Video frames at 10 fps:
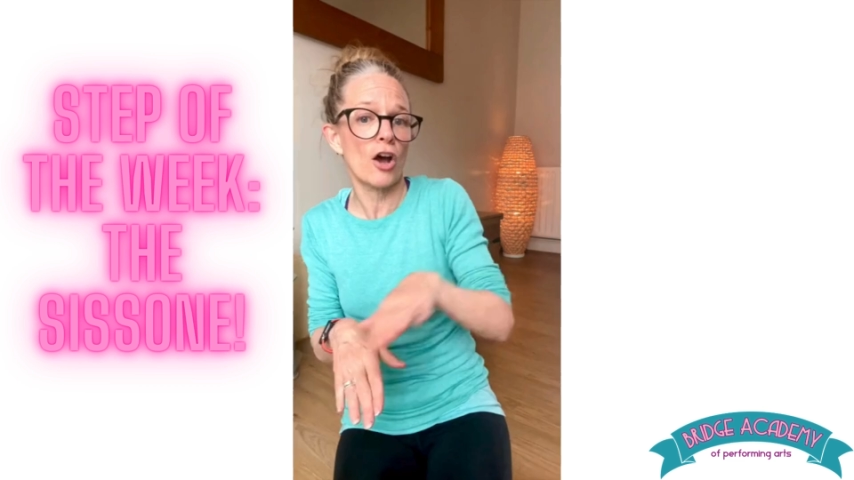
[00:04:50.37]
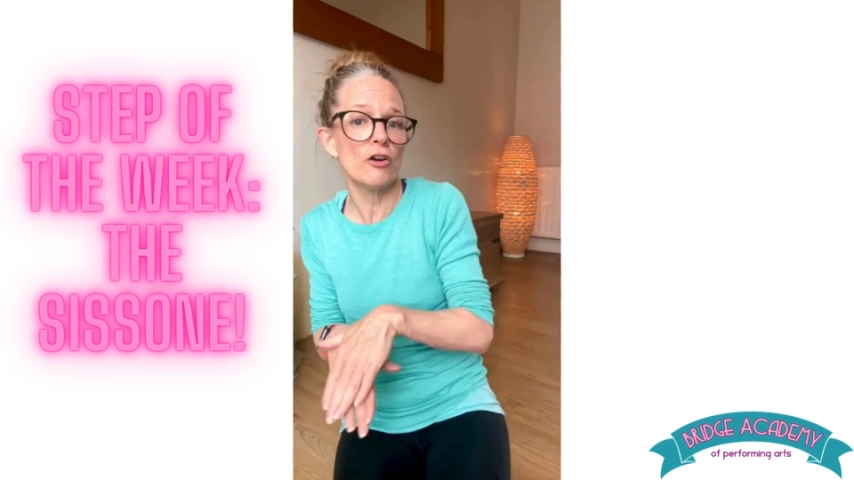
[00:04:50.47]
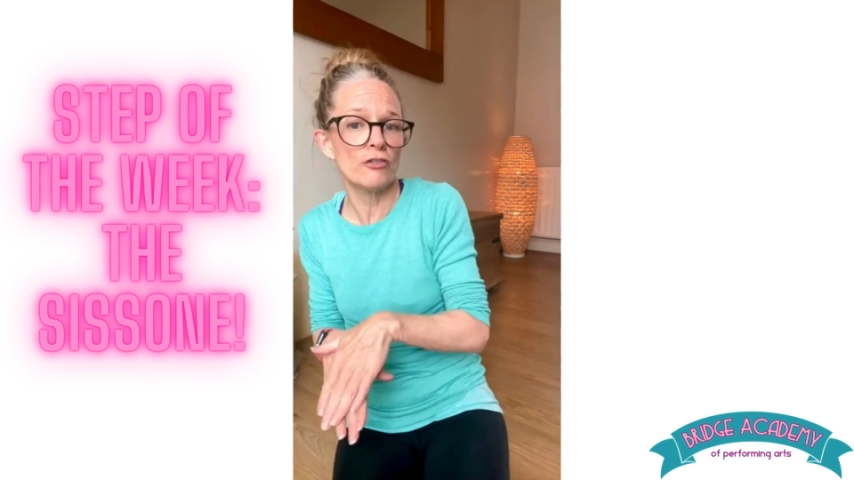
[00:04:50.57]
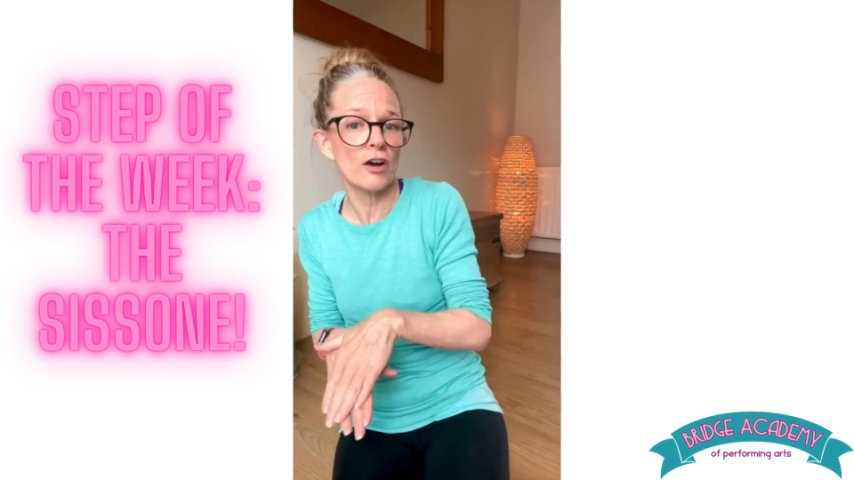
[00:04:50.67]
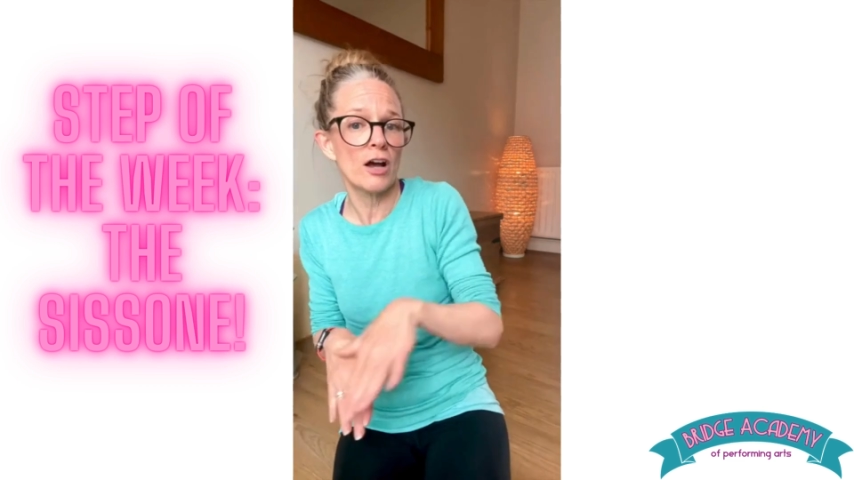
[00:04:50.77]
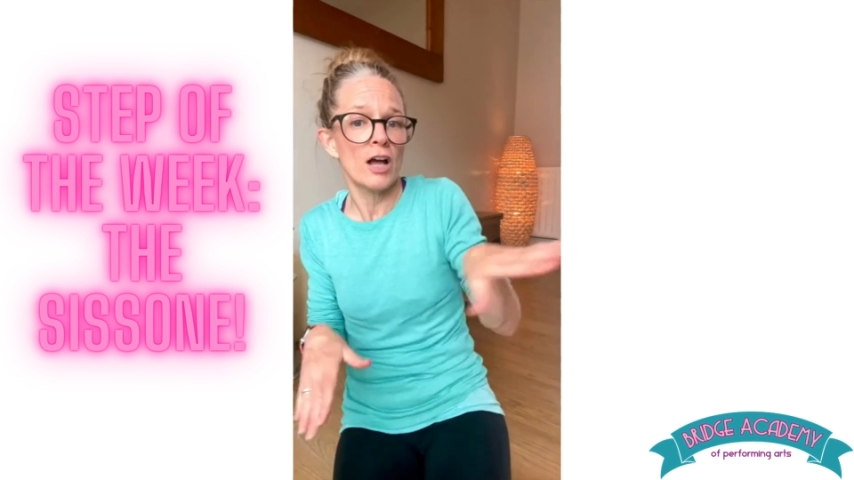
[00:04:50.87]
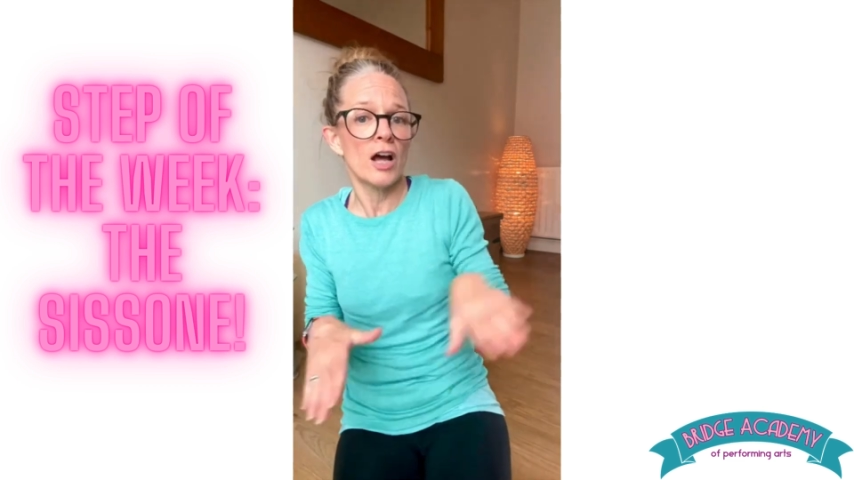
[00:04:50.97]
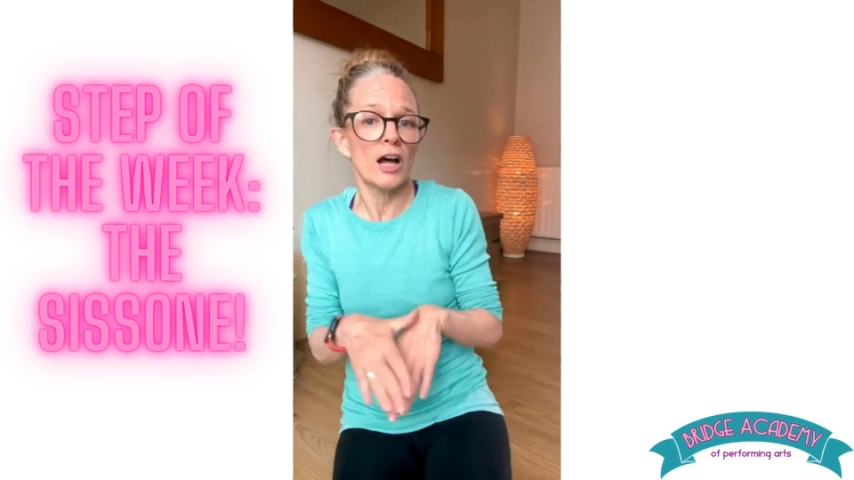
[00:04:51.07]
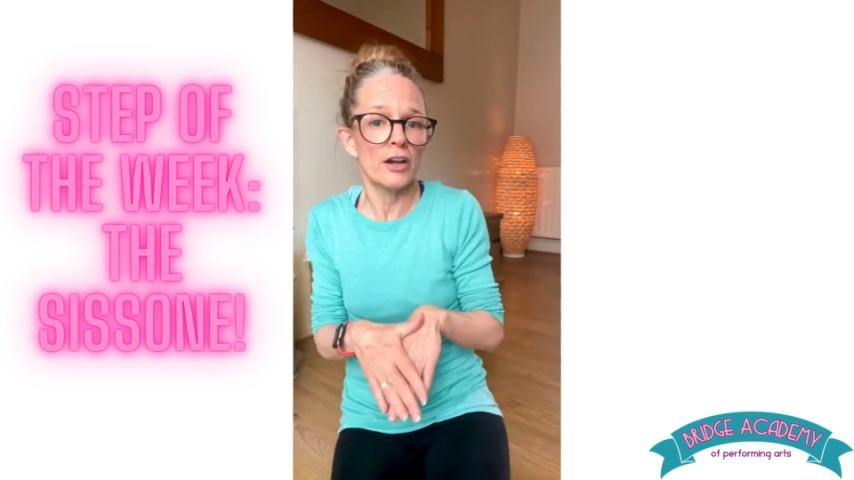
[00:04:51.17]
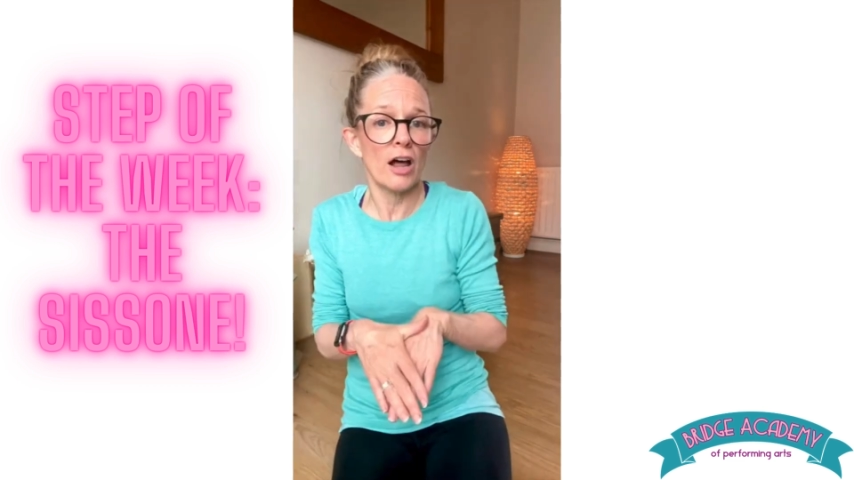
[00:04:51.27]
over
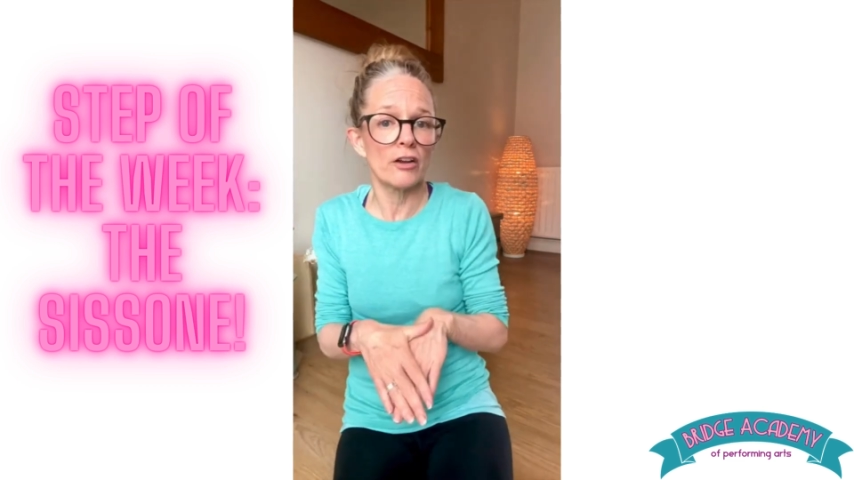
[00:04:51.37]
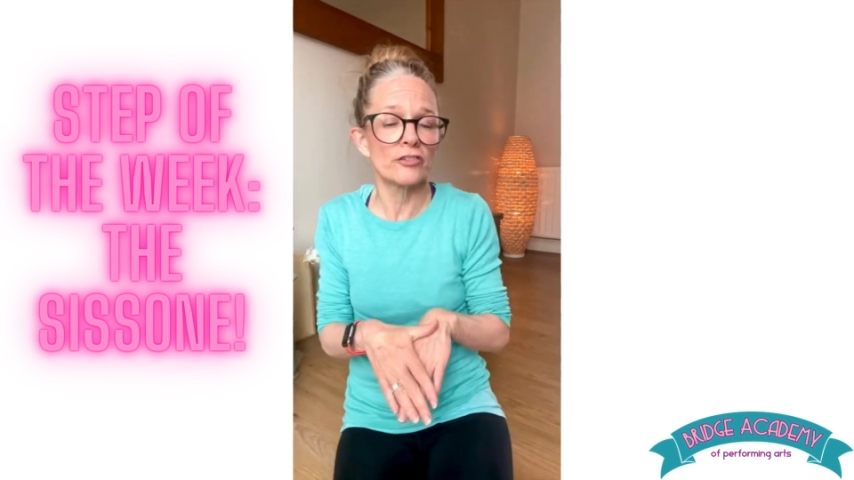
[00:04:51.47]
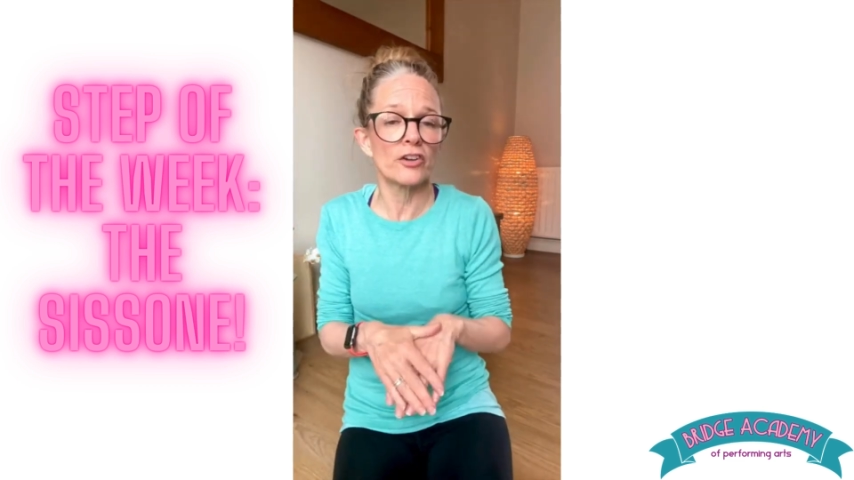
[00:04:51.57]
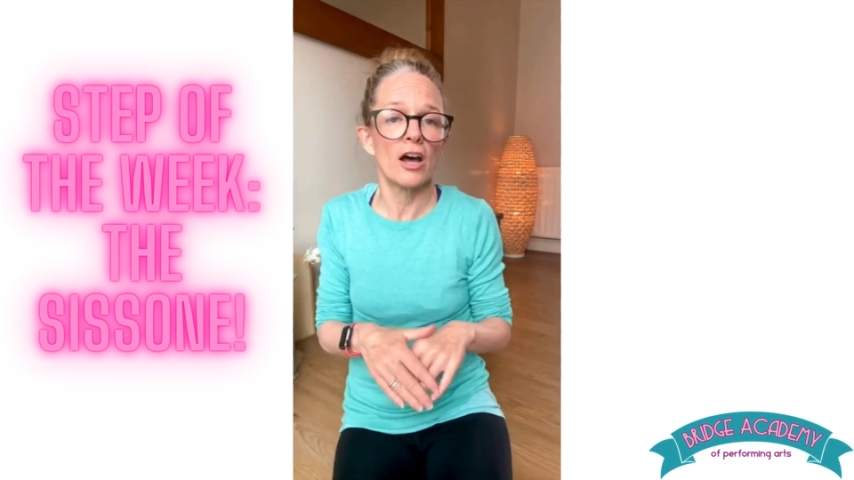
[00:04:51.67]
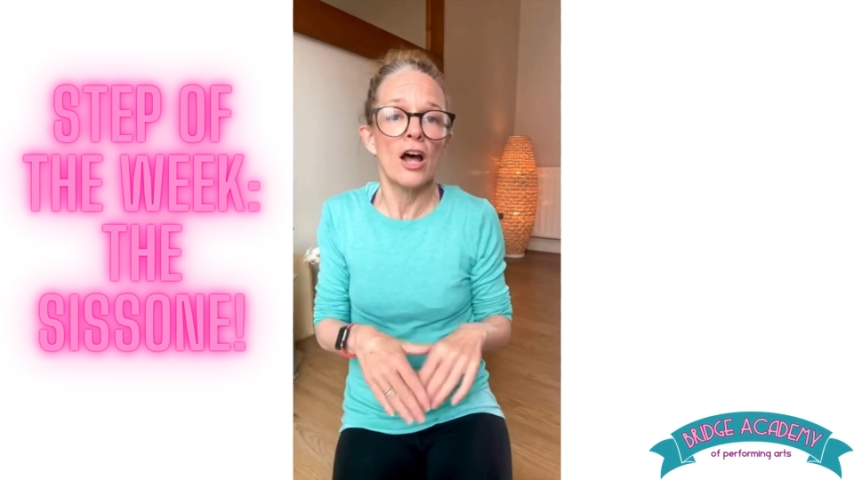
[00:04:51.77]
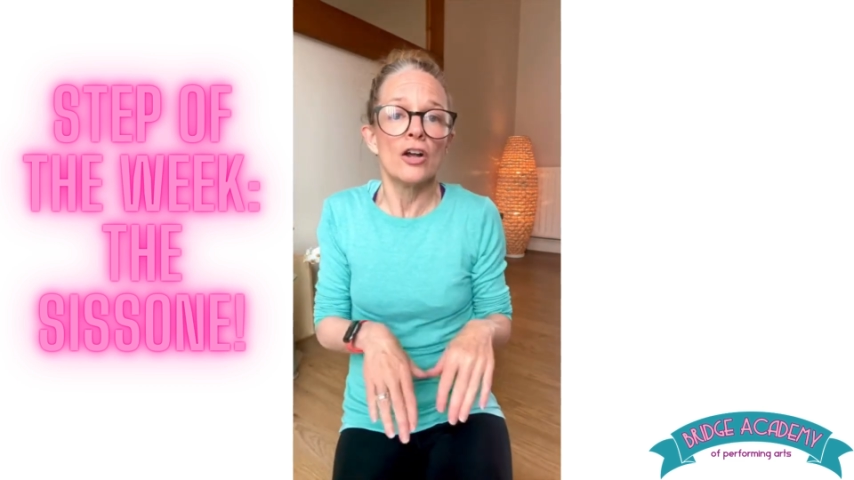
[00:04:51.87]
and under.